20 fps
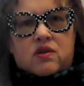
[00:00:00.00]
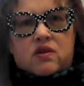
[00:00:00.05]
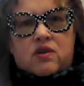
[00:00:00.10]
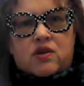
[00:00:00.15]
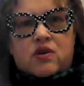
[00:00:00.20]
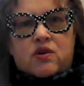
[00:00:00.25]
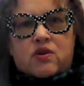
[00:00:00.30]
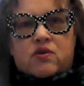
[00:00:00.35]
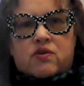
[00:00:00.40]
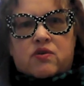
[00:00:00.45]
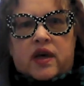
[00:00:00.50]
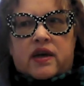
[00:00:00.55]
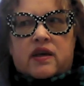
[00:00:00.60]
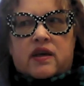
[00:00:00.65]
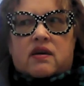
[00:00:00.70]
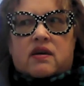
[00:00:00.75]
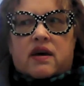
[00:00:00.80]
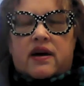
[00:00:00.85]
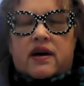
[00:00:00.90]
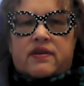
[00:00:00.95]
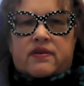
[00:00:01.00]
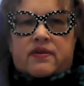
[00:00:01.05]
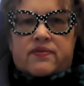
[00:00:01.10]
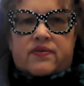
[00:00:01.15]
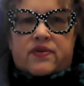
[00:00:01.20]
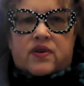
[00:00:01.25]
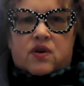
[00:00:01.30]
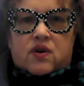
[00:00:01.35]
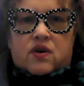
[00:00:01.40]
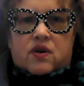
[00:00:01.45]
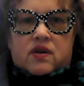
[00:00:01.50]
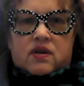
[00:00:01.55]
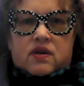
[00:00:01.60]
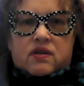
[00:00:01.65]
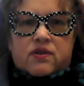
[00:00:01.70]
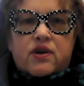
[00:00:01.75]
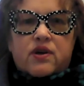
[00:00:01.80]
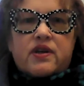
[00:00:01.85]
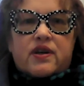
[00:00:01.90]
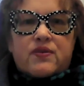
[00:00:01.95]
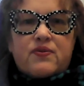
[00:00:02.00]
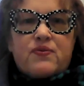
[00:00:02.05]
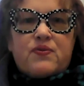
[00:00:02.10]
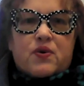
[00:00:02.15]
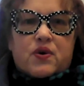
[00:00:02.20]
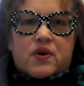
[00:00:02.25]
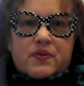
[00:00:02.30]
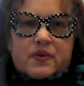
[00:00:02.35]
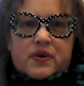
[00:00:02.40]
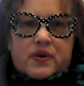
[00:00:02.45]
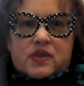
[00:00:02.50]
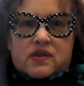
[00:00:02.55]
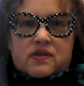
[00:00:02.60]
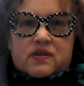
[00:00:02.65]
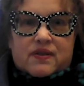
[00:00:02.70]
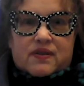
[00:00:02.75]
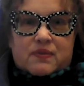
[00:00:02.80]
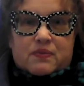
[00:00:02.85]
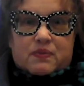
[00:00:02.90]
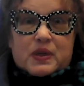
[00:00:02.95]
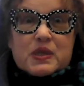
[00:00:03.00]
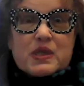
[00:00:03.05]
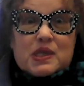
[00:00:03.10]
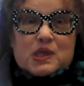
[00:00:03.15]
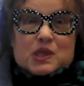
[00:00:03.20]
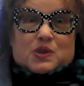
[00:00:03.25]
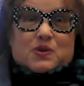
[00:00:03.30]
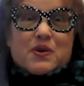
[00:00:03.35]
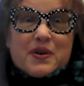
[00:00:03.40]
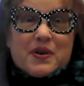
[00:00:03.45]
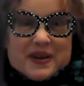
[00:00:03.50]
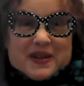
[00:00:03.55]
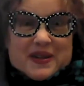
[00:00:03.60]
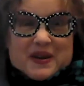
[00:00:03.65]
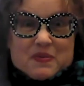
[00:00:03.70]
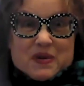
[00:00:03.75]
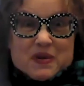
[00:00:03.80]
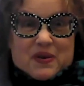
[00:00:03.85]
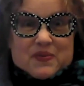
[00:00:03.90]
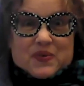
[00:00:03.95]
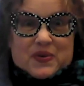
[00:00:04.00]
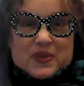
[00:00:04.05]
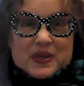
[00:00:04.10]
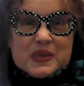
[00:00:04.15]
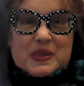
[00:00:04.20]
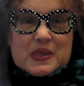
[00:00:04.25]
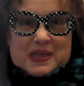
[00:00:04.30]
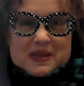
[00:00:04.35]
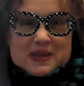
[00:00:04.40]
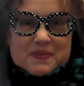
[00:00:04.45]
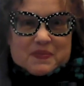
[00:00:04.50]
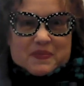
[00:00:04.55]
you're like kind of looking forward to what's the story going to be for this